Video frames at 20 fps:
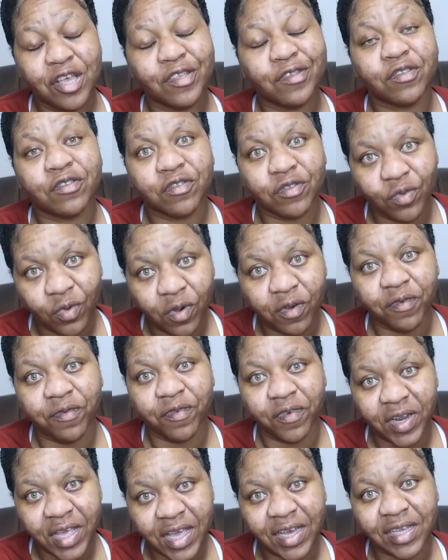
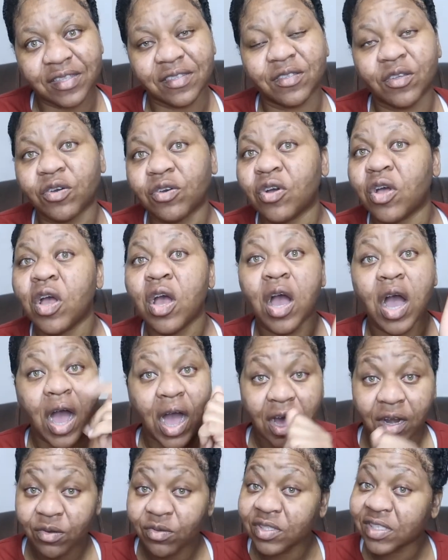Snowflakes, so
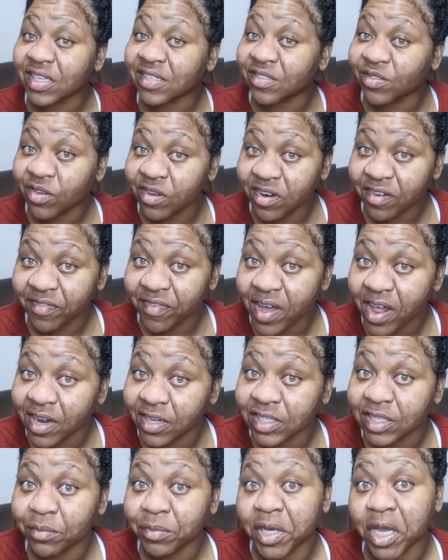all who say snow that fall
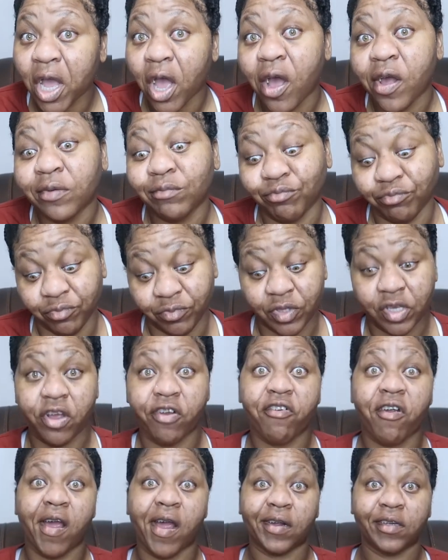in Jamaica,
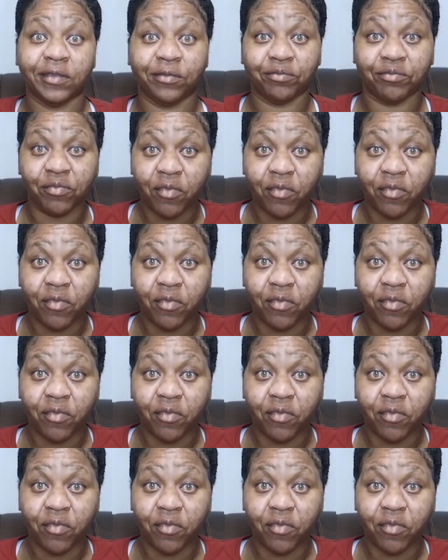you're wrong.